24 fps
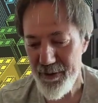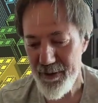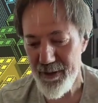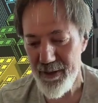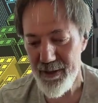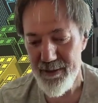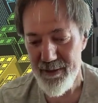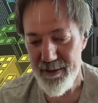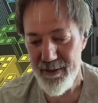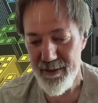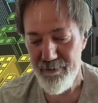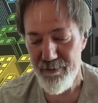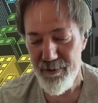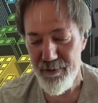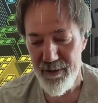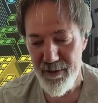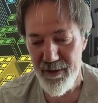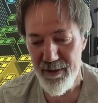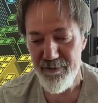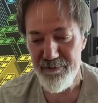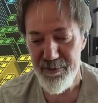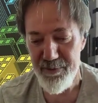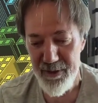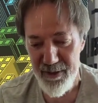And I said, but
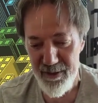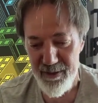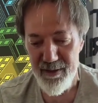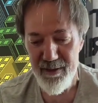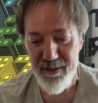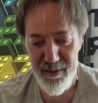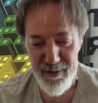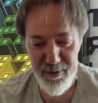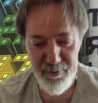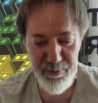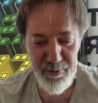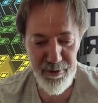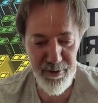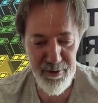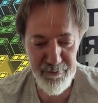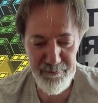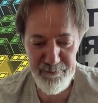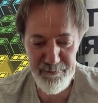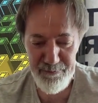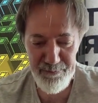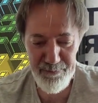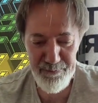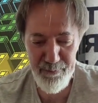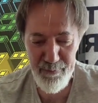I've been thinking about
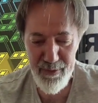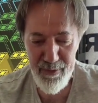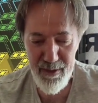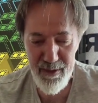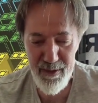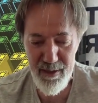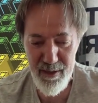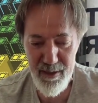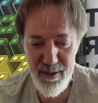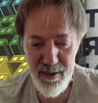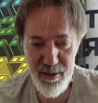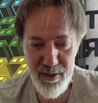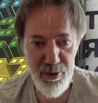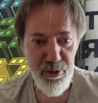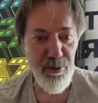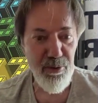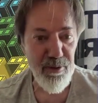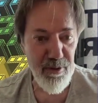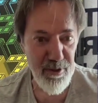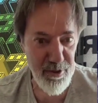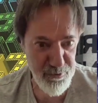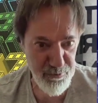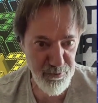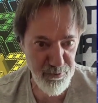
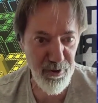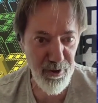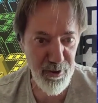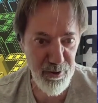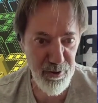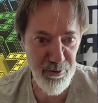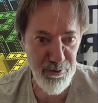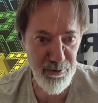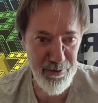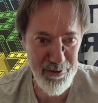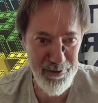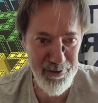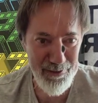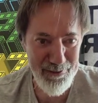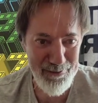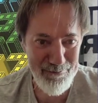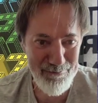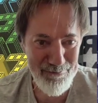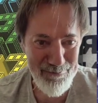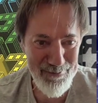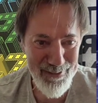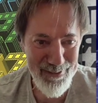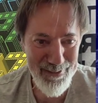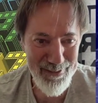doing this for a long time.